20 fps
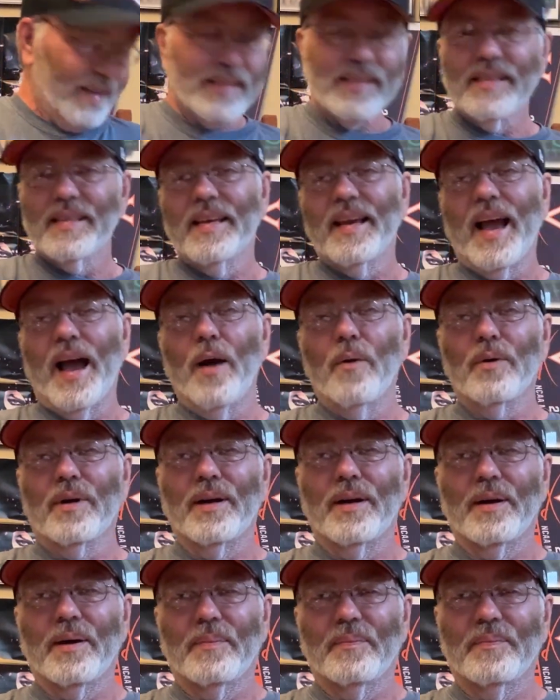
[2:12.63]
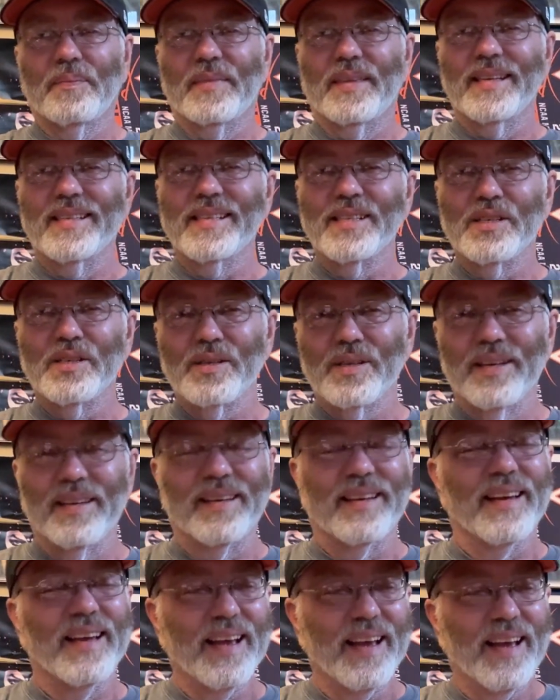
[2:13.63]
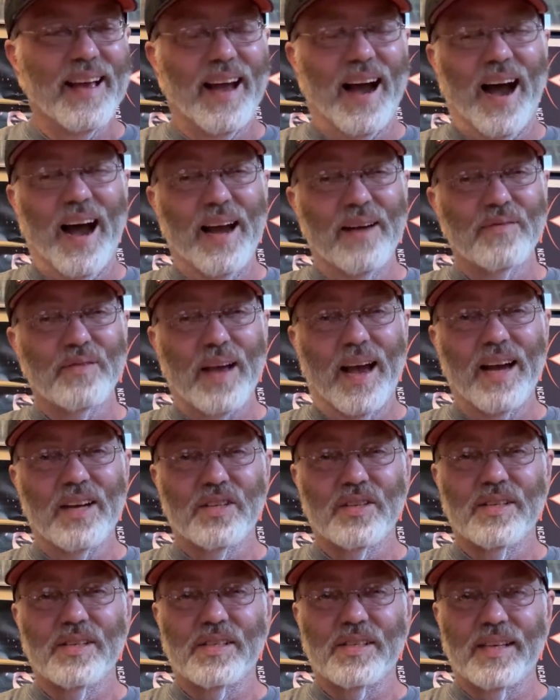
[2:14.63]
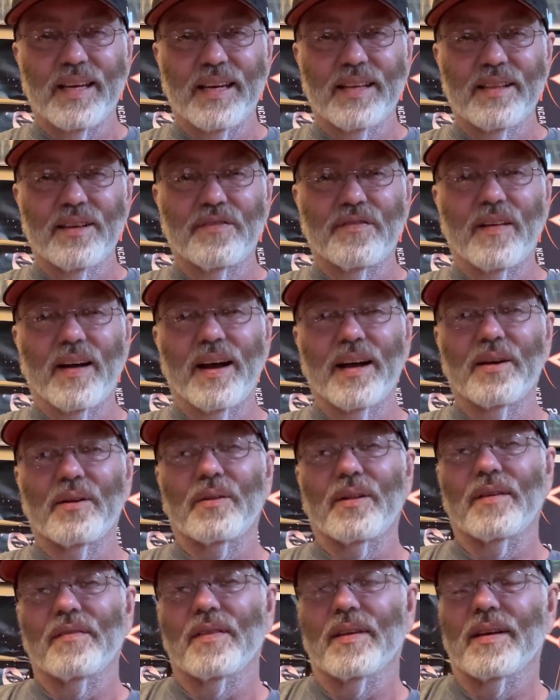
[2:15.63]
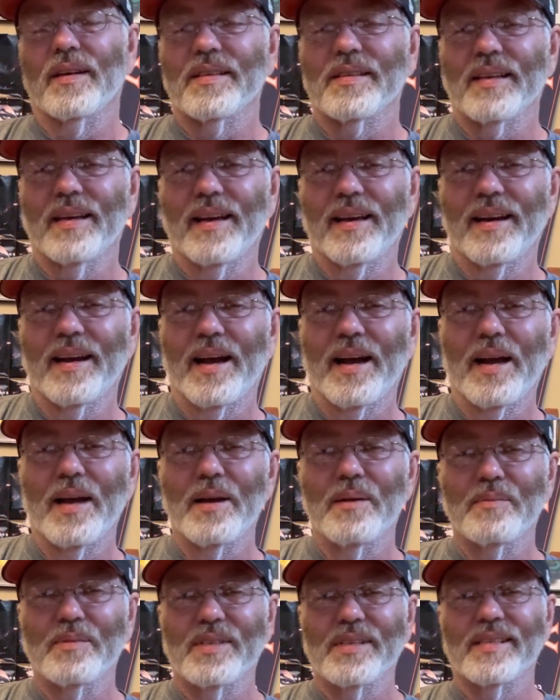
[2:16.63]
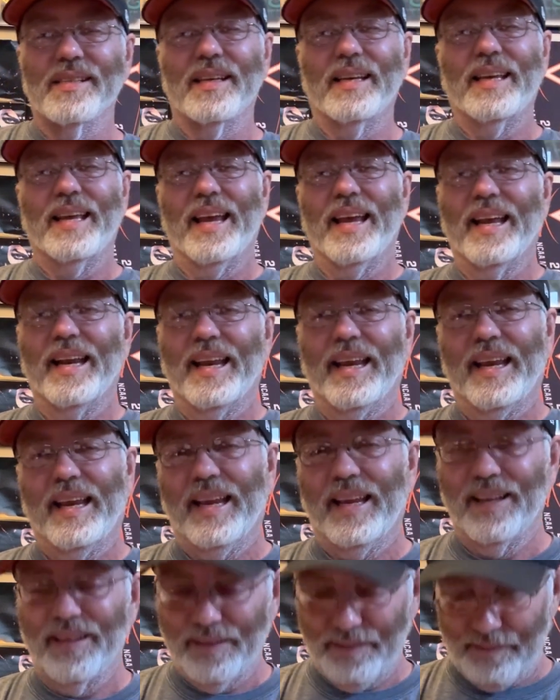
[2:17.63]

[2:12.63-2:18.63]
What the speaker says: This is the outcome. I've actually seen the final of this and I am just giddy.